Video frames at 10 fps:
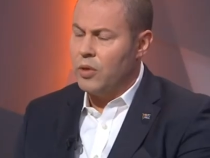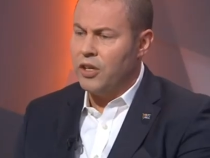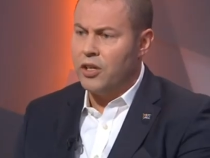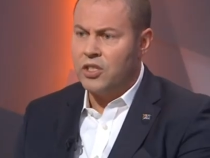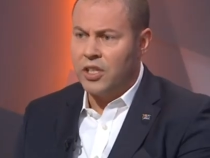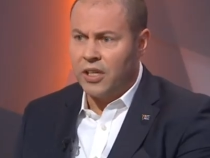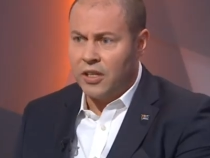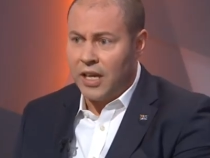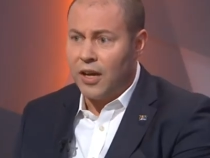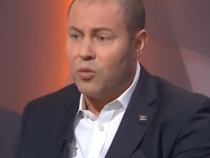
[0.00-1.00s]
Well, you could see
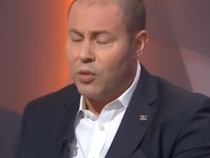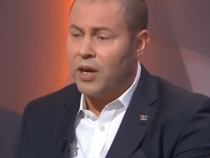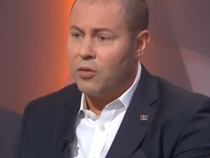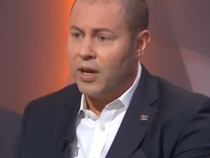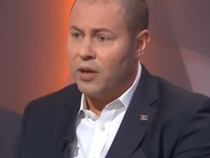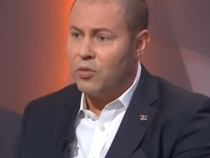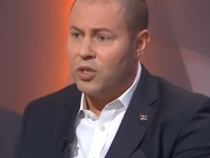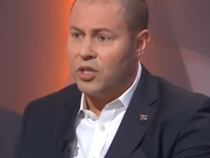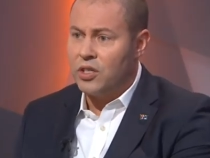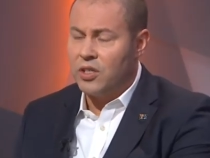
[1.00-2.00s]
it the other way around,
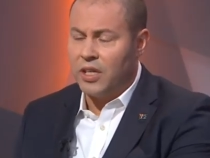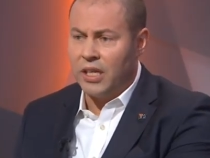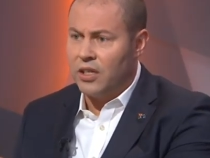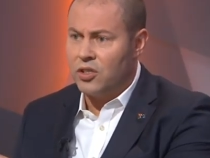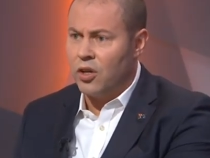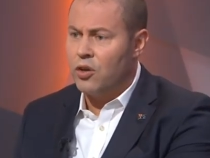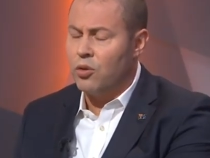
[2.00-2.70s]
which is the so